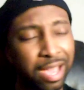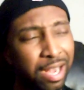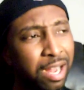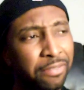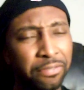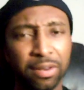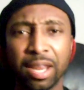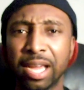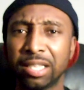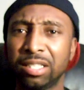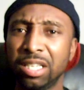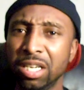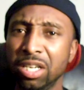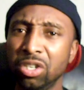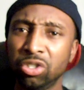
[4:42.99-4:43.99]
And I feel
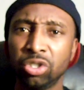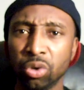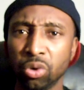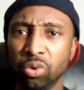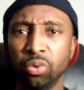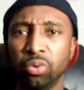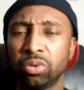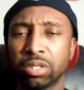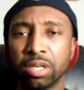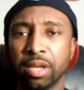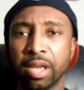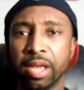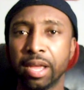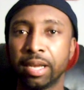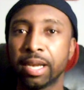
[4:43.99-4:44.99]
like these dudes
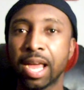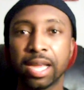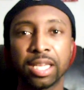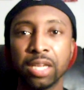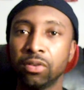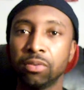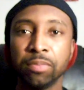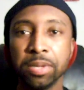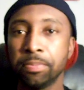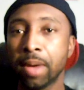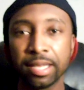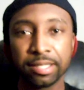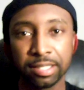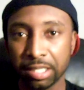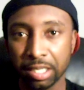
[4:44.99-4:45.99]
not giving me
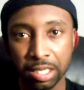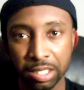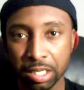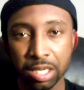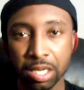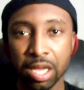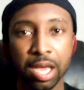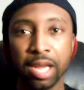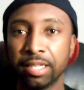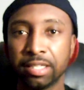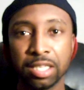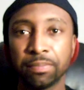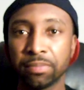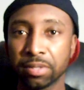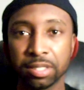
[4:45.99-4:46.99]
my senior year
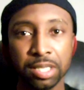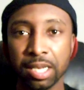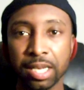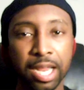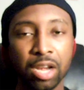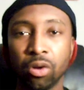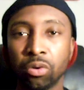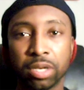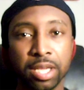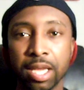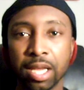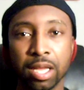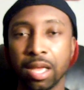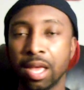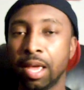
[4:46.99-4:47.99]
110%, they don't
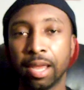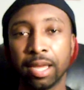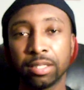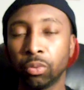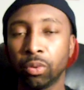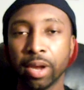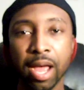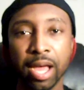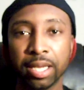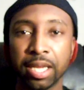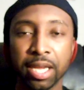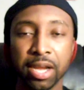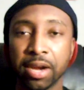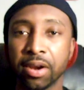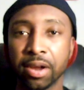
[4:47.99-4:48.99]
care like the way I
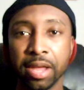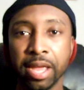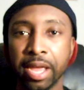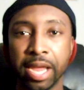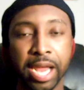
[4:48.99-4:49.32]
cared